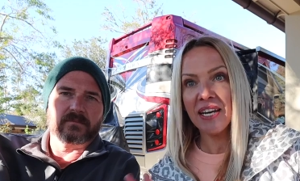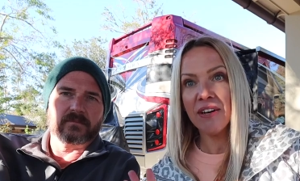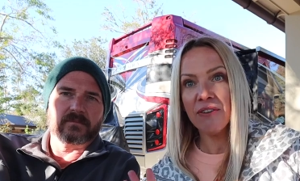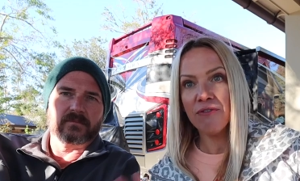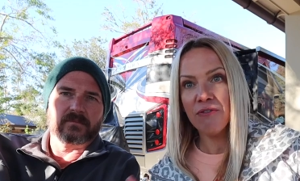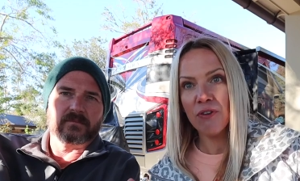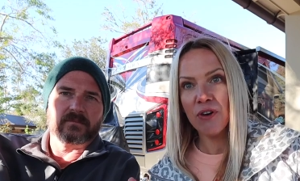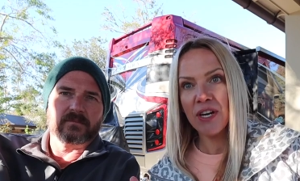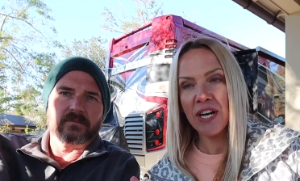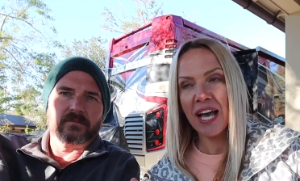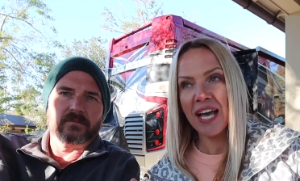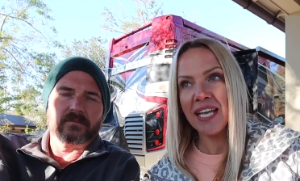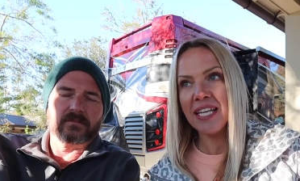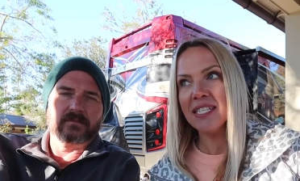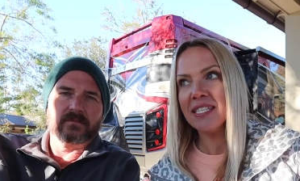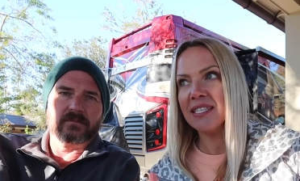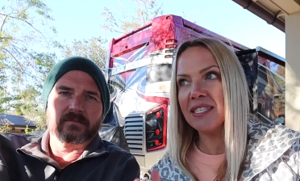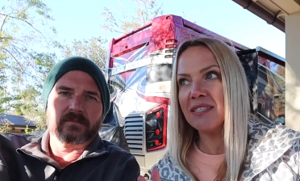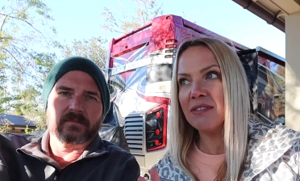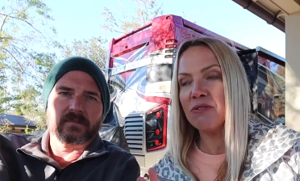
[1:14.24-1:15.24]
Speaker 1: here four
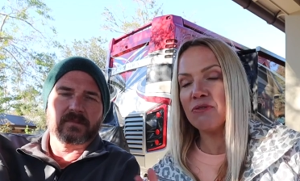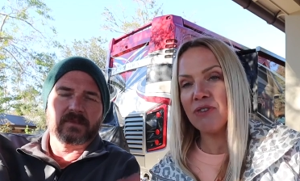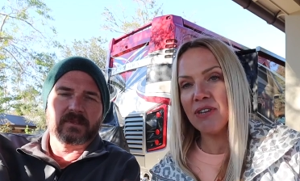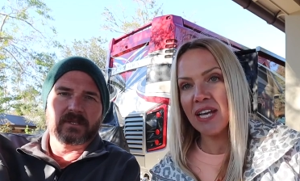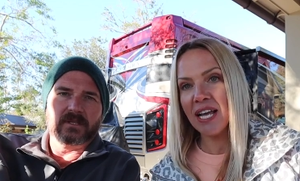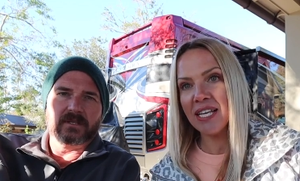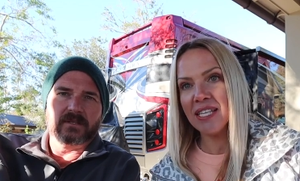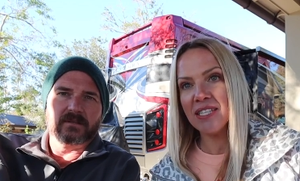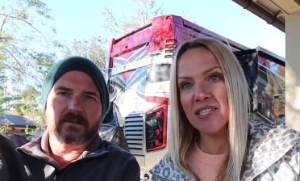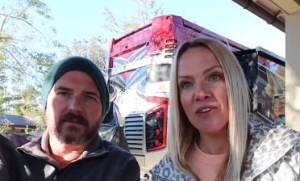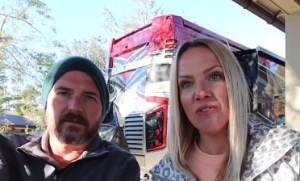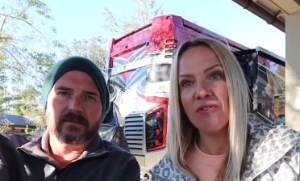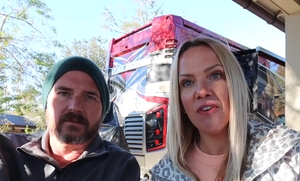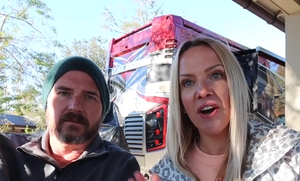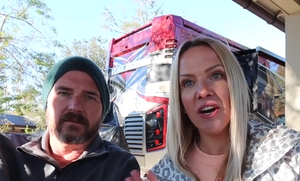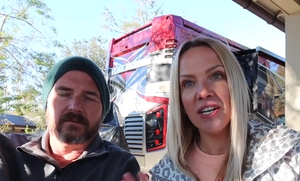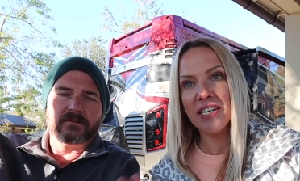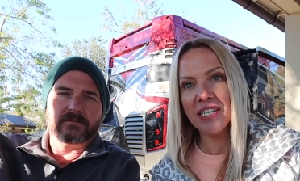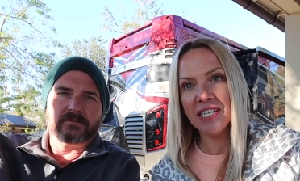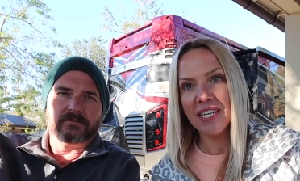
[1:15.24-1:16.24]
nights, three nights so
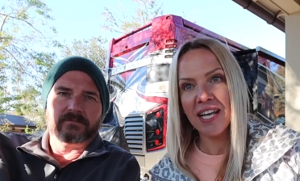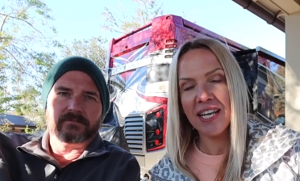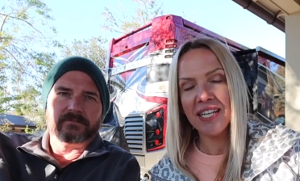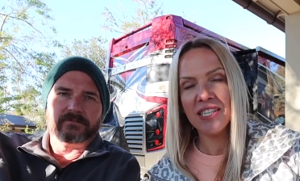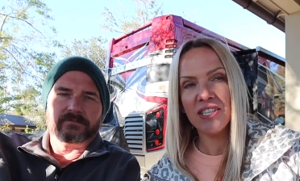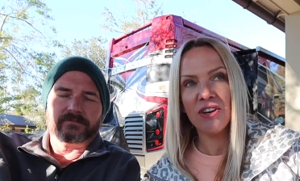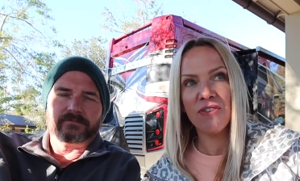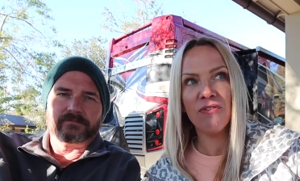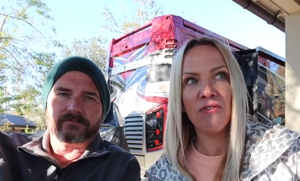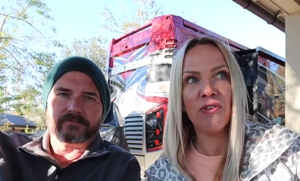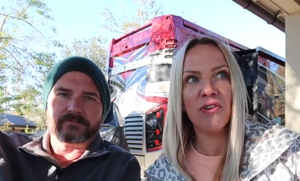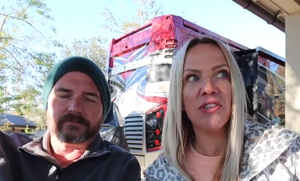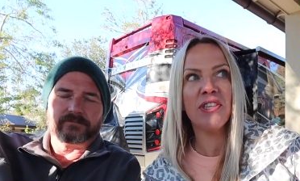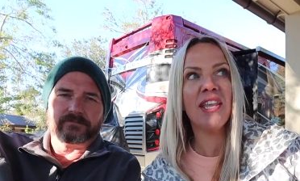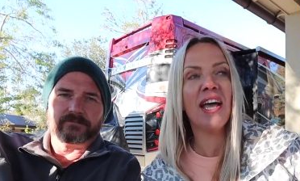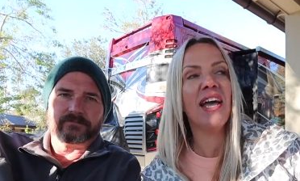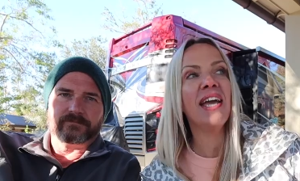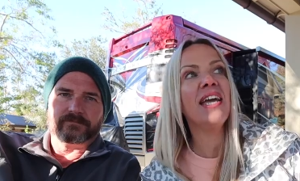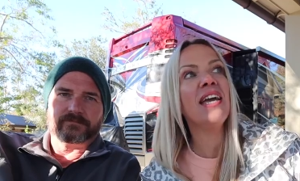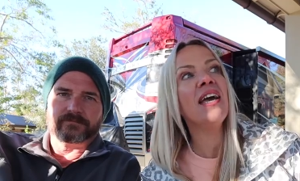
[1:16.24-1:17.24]
far. Tonight's our fourth
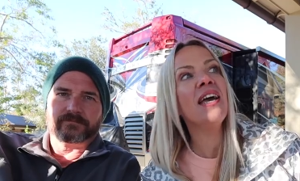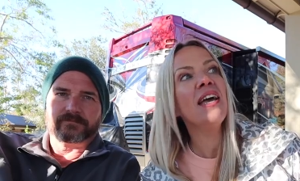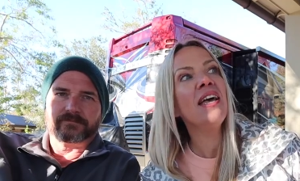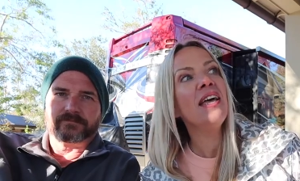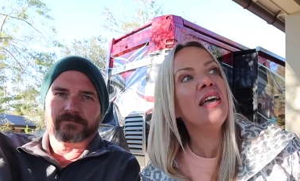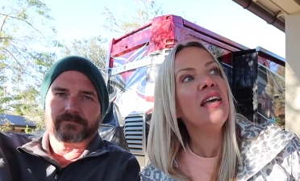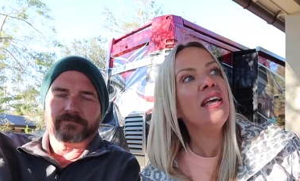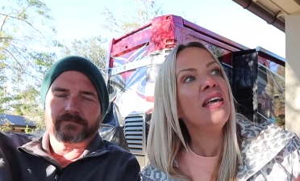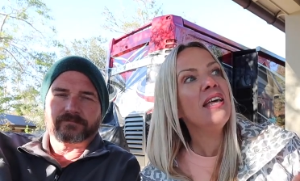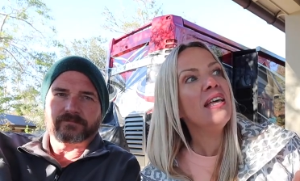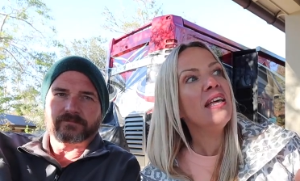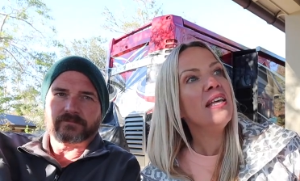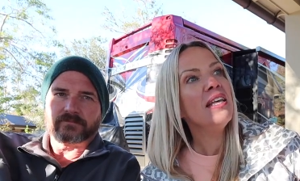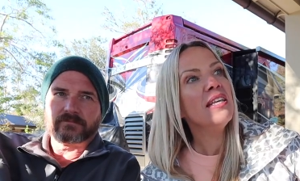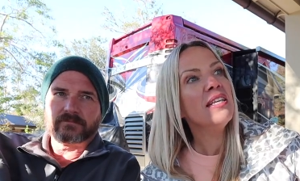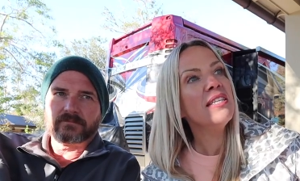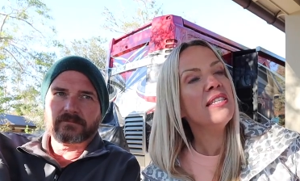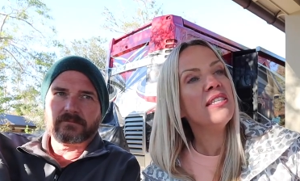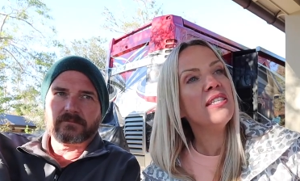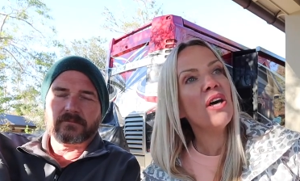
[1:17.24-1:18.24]
night
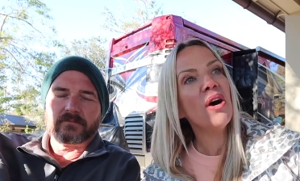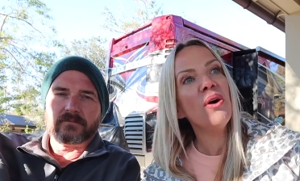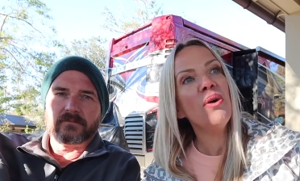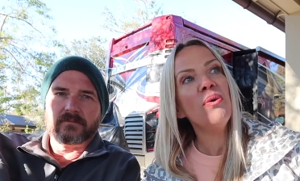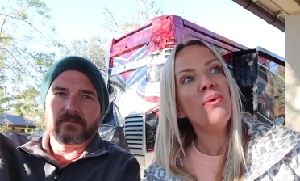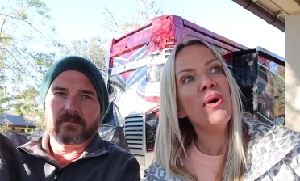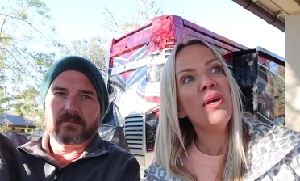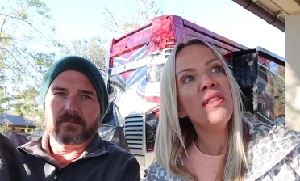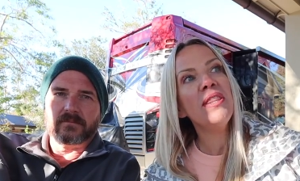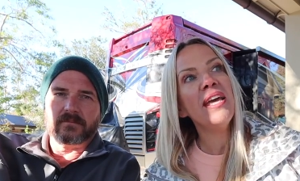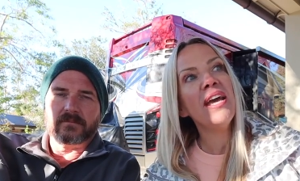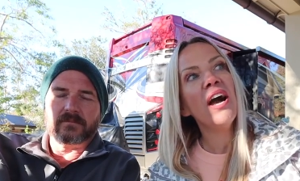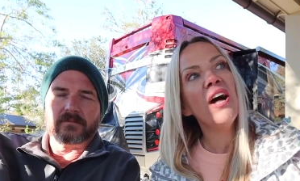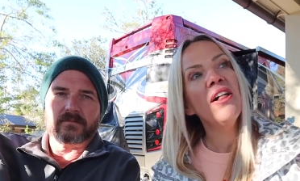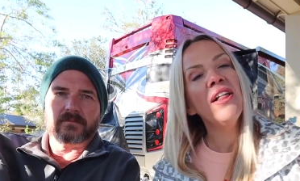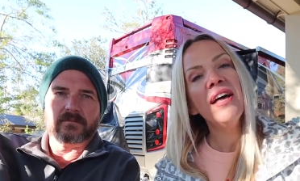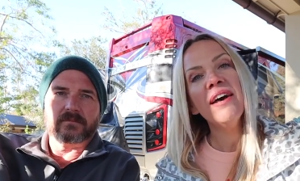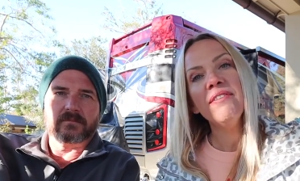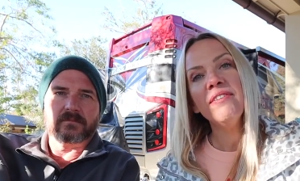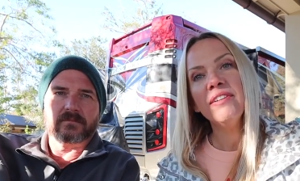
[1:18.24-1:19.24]
so they
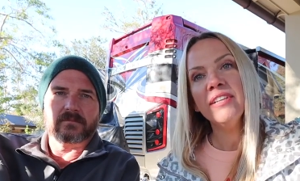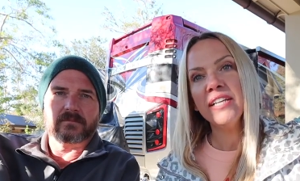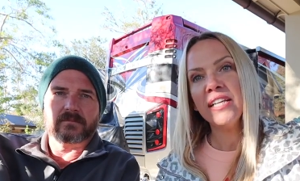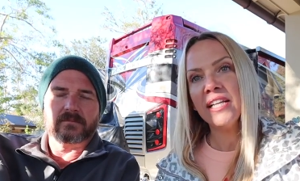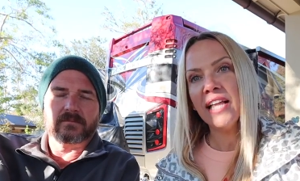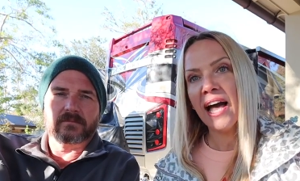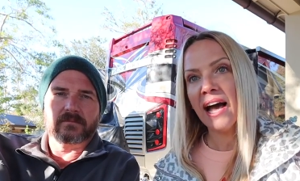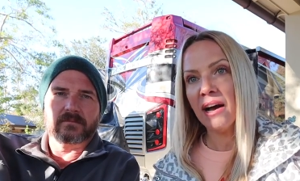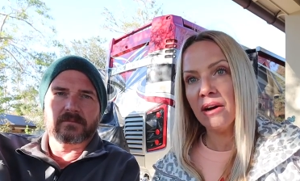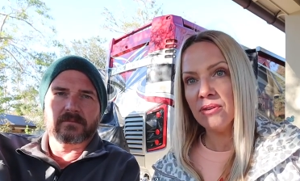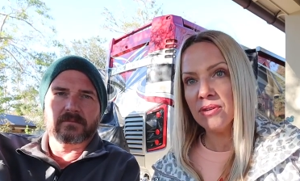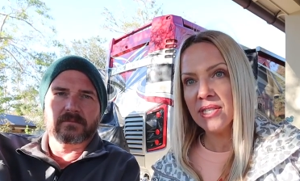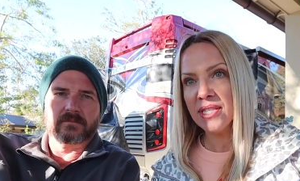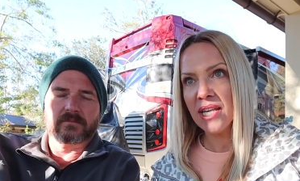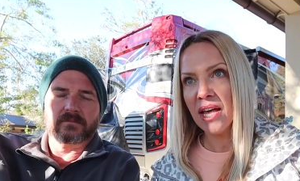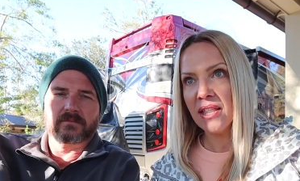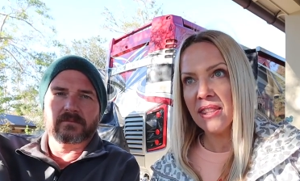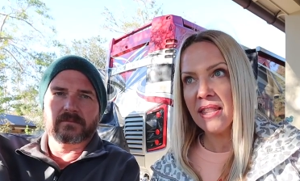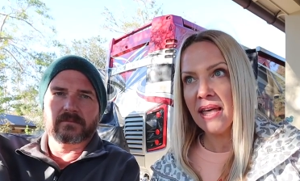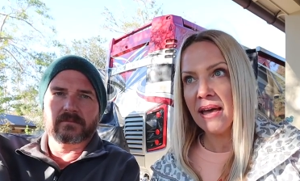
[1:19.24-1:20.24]
all have a little house on